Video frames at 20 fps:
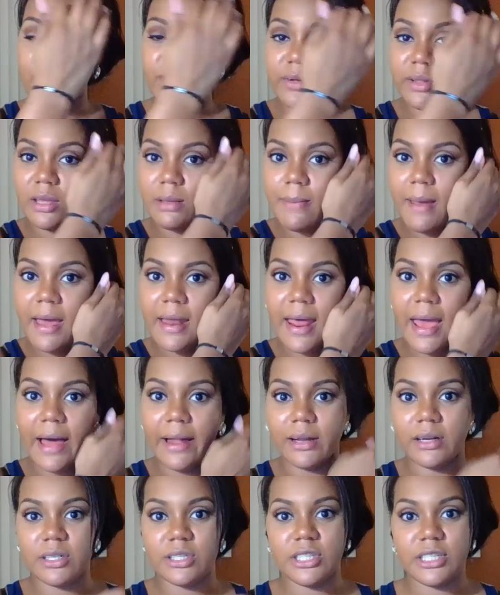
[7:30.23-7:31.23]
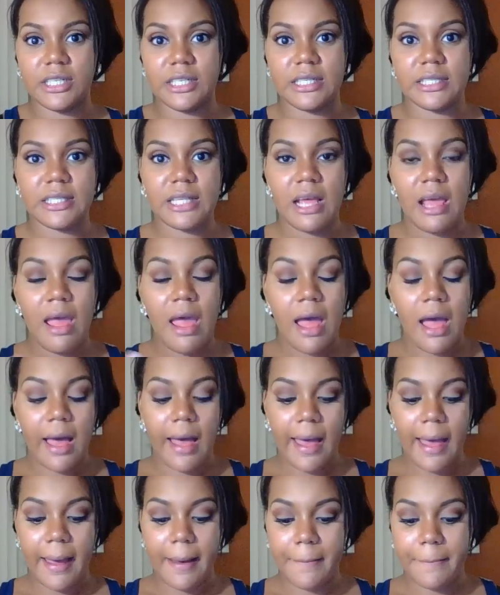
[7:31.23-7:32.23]
really bad allergies.
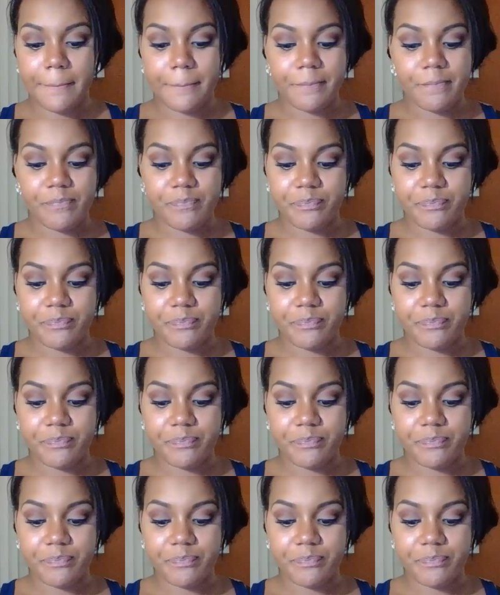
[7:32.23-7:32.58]
Um,